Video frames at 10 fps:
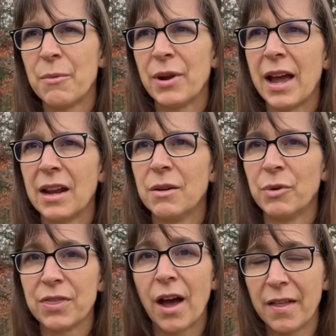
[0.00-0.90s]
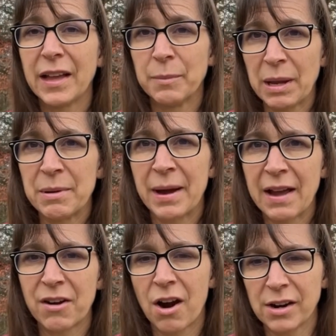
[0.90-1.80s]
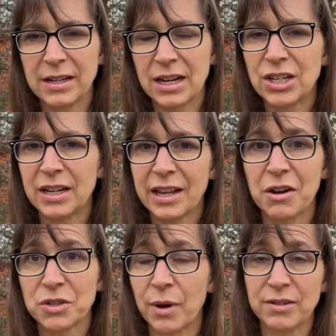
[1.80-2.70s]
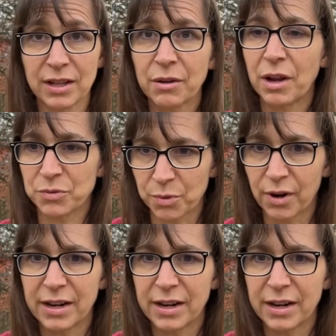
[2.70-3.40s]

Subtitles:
we thought like a baby might have a heart condition, so I was worried.